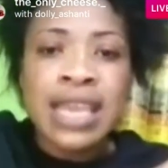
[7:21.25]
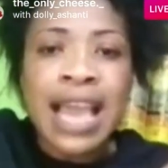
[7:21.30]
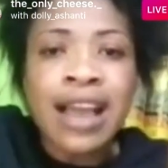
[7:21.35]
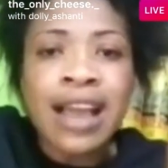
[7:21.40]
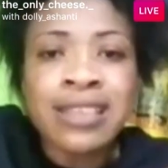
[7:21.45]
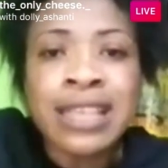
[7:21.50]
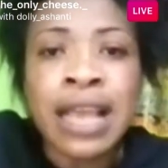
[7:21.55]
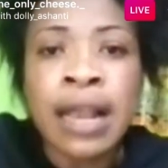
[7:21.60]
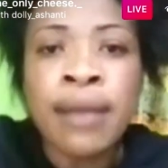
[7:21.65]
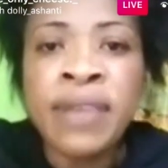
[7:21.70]

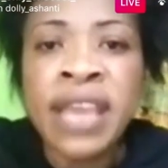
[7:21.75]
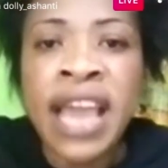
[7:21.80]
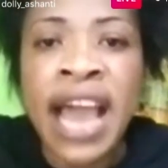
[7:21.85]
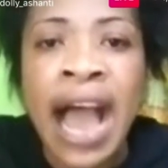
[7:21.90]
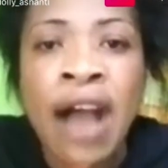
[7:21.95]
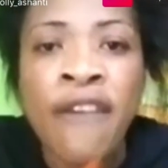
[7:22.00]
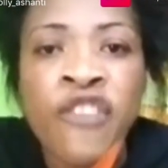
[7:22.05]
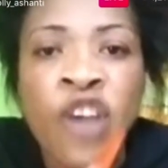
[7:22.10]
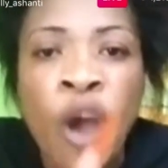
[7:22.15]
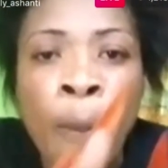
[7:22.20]
You're gonna tell me you
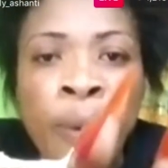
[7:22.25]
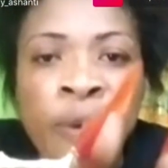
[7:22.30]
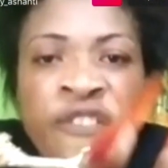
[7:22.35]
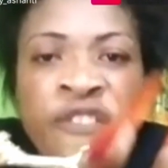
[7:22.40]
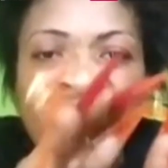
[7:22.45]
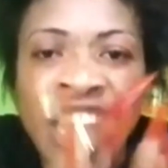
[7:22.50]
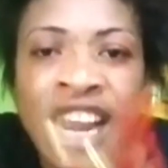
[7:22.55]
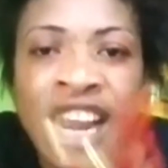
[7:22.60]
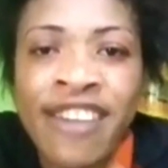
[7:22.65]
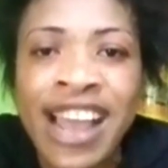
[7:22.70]
have a
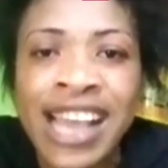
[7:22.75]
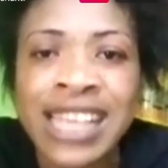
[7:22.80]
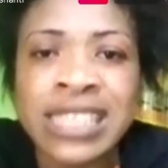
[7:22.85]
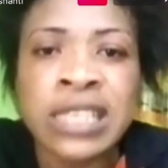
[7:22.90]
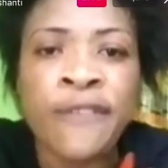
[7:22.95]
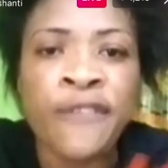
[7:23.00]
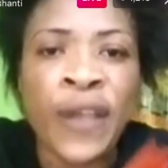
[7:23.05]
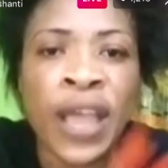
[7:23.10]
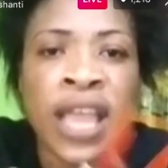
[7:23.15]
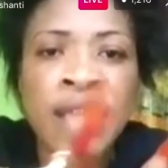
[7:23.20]
couple
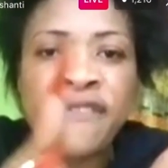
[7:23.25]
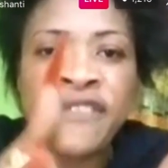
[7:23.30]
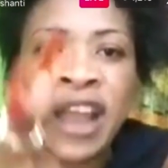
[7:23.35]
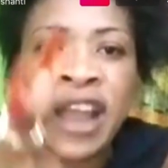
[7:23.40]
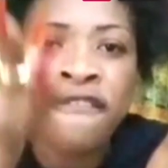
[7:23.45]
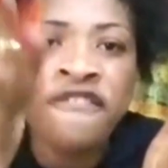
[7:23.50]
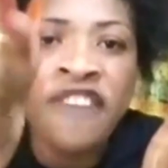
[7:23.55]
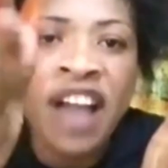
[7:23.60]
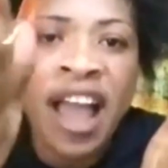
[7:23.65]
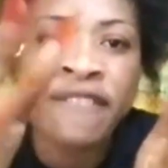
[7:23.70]
followers. If you even
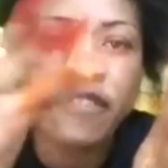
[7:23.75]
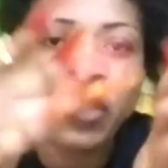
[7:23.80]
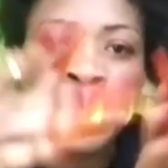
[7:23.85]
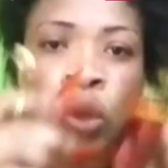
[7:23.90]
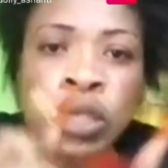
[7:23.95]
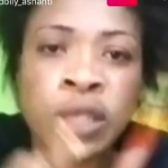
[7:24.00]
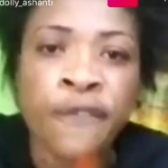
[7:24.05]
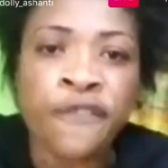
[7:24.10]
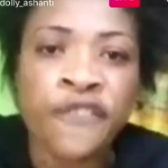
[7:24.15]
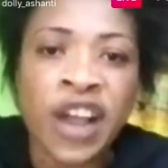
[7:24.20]
have
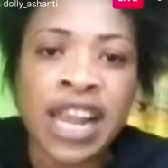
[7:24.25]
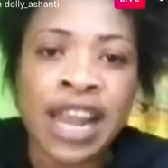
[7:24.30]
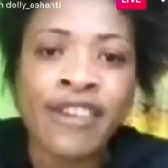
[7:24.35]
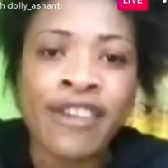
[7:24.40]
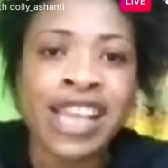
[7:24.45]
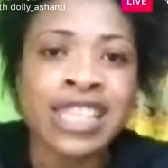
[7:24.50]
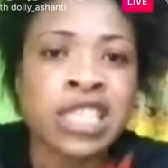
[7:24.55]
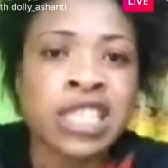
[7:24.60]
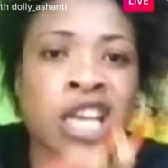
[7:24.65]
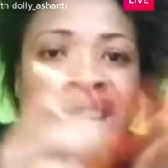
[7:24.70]
5,000
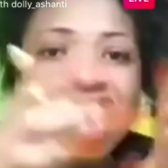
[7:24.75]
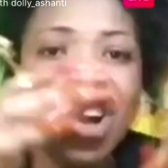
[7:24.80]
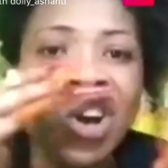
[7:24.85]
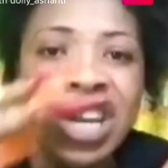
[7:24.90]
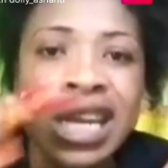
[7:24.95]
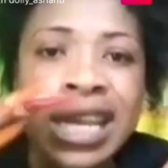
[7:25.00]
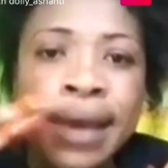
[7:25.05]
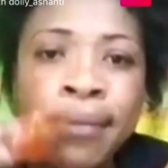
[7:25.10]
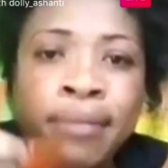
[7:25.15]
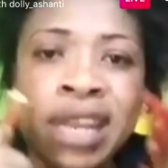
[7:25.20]
followers, you
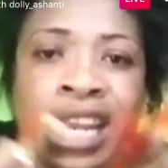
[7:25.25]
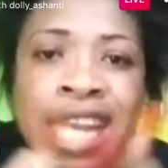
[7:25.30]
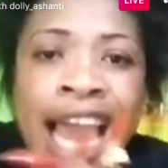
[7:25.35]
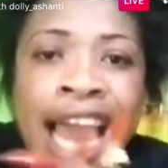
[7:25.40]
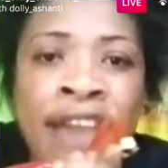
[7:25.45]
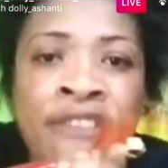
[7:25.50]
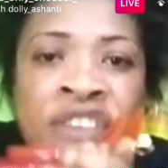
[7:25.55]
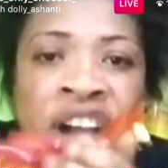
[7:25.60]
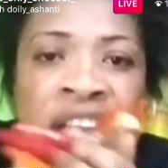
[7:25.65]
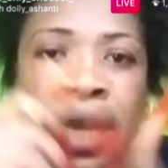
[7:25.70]
don't name
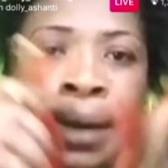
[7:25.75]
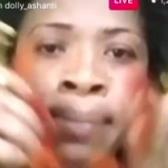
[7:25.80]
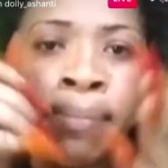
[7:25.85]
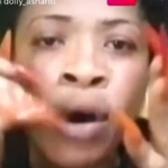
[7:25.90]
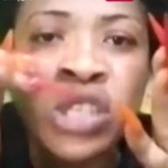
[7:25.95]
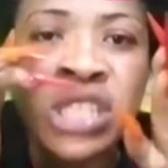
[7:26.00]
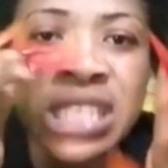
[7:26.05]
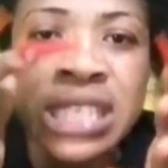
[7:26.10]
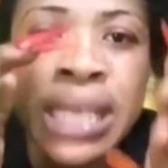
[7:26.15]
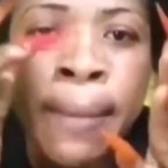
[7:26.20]
Neil Ivany
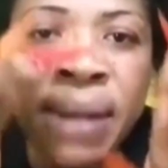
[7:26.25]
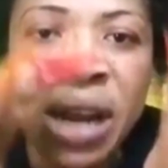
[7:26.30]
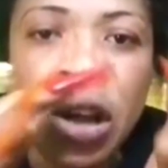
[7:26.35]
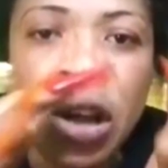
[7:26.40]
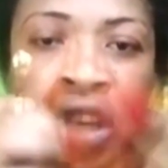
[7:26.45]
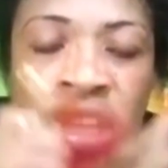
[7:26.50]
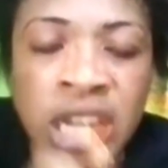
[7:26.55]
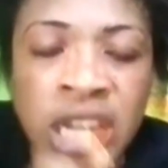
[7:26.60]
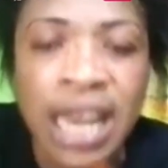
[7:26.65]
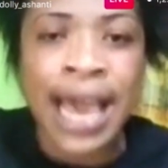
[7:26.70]
bust your
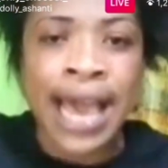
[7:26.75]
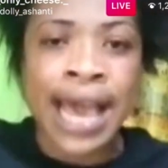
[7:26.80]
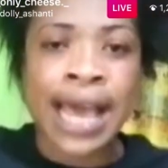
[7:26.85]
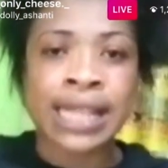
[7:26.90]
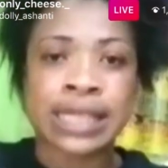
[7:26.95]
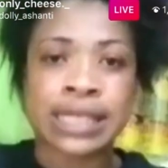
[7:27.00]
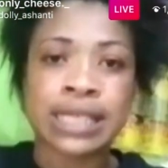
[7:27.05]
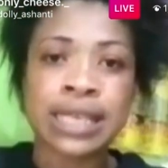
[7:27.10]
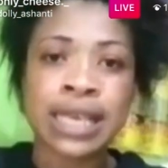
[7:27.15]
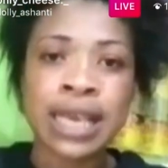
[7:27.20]
blood
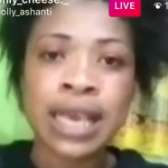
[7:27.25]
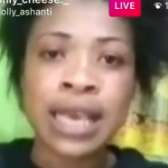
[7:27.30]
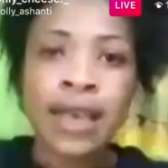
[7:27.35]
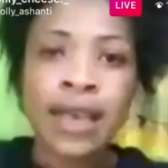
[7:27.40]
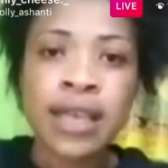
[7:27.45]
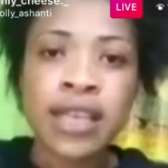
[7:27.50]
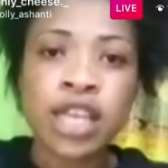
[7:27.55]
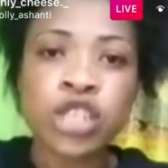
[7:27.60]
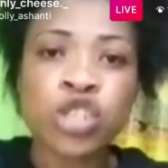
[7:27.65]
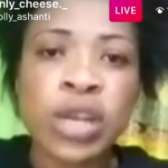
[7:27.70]
clot.
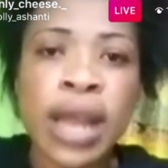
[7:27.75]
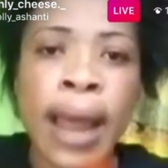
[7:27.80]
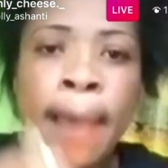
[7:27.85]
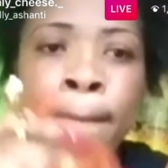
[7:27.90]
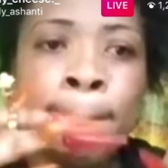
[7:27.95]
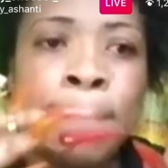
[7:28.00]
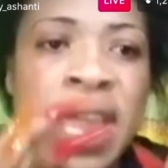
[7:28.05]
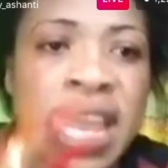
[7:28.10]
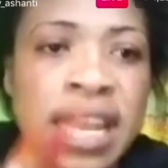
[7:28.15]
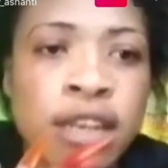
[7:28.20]
You should
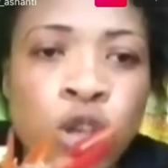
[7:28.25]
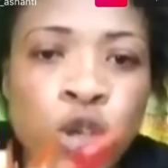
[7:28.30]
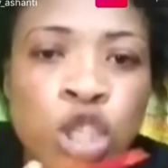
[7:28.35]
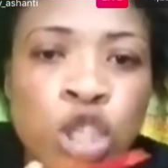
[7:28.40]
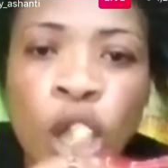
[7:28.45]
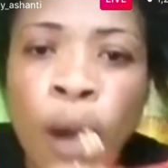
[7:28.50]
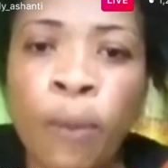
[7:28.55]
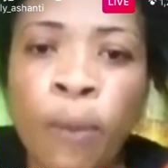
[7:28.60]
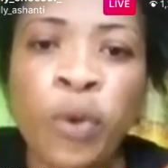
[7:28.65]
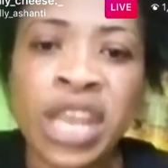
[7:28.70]
have been do
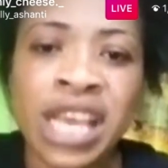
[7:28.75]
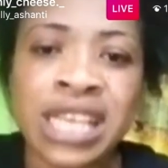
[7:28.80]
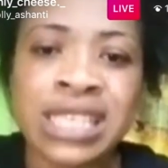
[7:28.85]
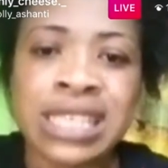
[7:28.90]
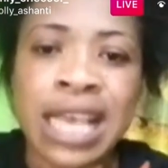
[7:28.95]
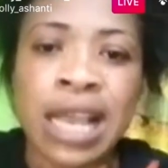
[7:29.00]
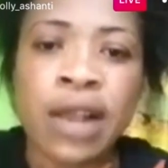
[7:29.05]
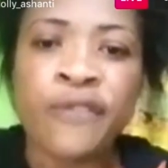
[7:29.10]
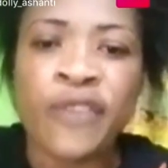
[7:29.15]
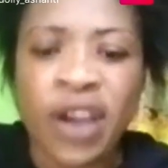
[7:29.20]
something with
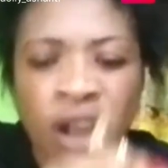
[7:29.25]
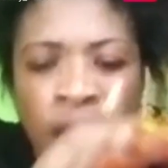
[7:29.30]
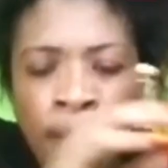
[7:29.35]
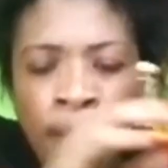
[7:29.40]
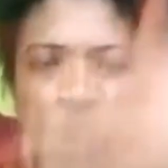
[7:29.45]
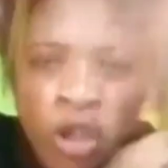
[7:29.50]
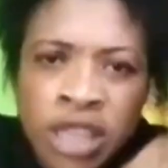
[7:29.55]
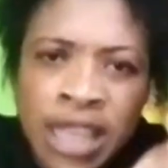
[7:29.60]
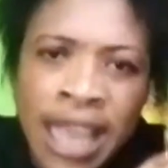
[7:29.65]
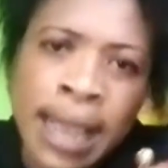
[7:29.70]
yourself. But
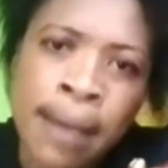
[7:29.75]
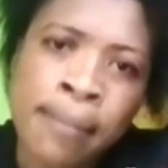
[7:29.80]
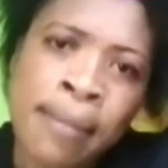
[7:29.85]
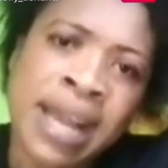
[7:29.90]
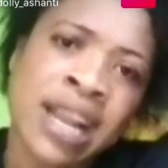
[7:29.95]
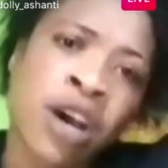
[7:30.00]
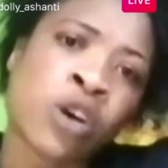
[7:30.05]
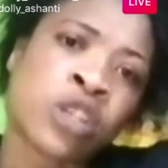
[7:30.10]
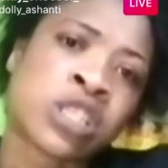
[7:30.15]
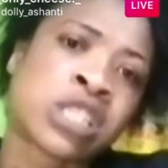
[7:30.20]
come out of your
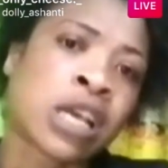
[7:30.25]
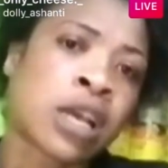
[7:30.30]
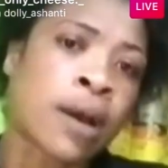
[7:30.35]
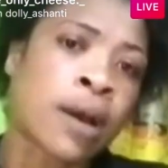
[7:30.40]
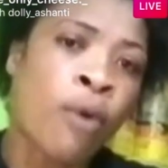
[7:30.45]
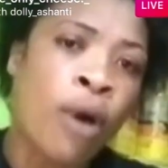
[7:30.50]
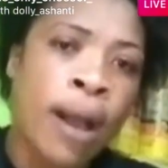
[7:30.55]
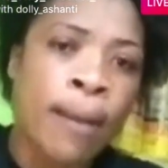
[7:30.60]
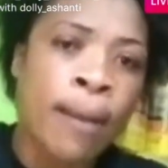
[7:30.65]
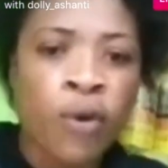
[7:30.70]
mother house,
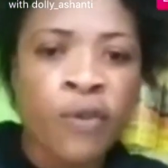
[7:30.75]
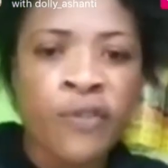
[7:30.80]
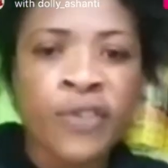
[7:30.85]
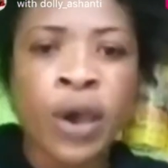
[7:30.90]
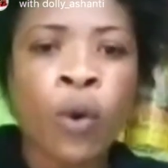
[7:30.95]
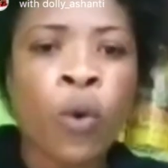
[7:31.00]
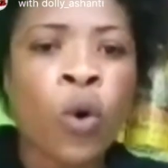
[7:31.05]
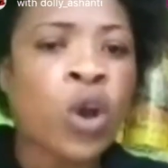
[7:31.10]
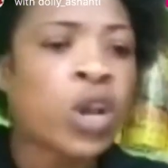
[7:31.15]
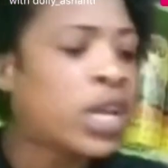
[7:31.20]
Likkle boy, and move
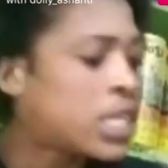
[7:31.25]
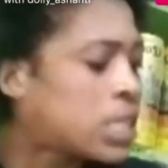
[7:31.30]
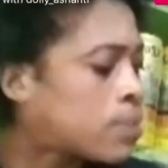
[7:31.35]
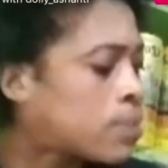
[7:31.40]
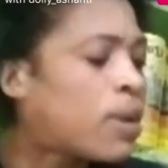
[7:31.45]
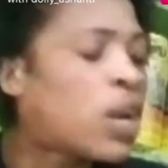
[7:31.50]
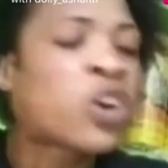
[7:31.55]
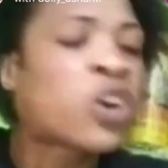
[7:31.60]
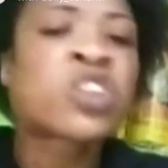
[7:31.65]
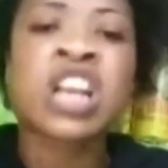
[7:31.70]
your
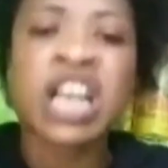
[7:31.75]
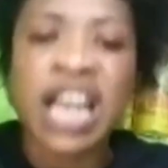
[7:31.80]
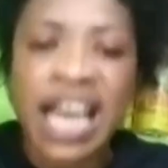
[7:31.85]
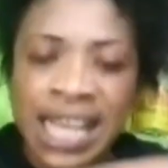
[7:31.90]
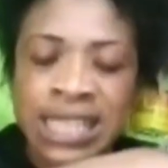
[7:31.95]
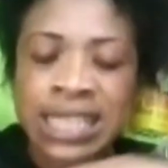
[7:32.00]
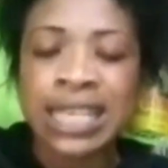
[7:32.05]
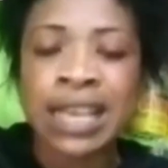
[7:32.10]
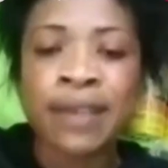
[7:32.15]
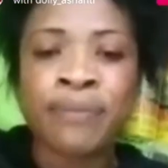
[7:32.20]
worthless blood
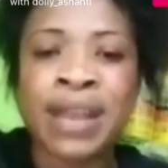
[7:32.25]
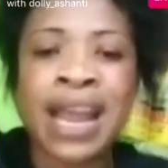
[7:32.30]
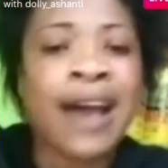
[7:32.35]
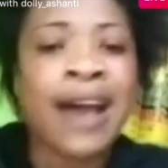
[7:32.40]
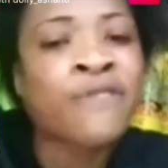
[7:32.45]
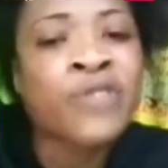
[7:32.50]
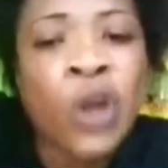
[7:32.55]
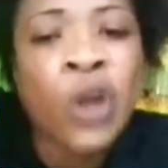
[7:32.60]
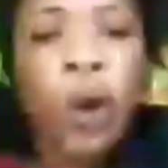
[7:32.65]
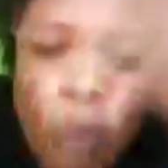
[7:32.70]
clot. You don't
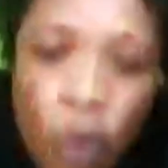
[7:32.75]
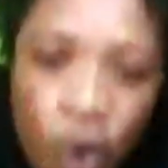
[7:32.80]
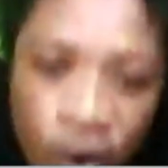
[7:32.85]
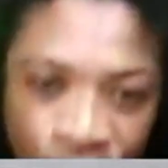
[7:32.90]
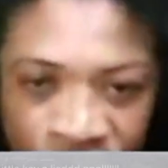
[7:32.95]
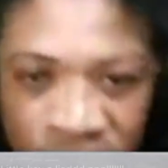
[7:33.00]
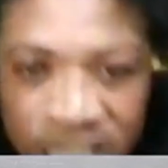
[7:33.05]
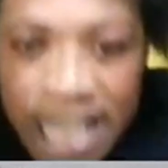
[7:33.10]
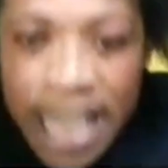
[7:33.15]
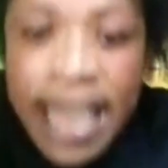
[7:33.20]
have nothing
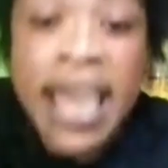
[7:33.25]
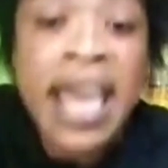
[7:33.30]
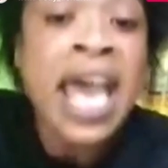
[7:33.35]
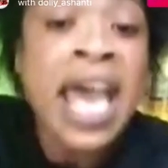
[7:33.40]
more to say.